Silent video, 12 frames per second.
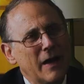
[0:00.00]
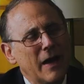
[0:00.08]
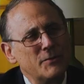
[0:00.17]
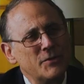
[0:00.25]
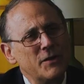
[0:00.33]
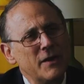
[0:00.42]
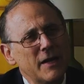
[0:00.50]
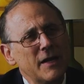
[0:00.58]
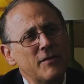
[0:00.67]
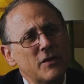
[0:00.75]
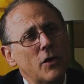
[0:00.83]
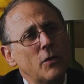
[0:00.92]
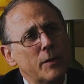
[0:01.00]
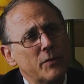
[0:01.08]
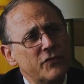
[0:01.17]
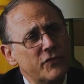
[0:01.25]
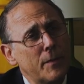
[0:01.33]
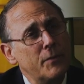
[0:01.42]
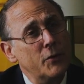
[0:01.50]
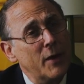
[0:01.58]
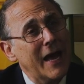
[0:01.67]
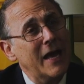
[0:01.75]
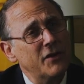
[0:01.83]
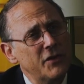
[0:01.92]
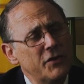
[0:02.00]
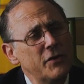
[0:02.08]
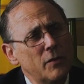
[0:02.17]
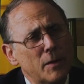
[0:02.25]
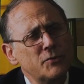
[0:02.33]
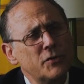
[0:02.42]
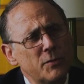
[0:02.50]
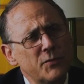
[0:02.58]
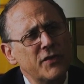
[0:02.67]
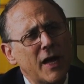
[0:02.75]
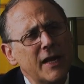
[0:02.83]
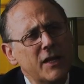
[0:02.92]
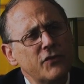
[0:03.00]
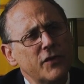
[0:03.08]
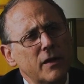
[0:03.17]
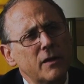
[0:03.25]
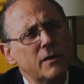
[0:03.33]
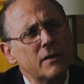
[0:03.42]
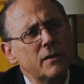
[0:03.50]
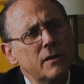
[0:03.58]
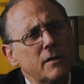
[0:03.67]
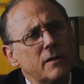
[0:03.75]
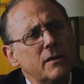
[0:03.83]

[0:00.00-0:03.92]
I'm sure that even though it was something you had to do, I'm sure it was not easy. No, you had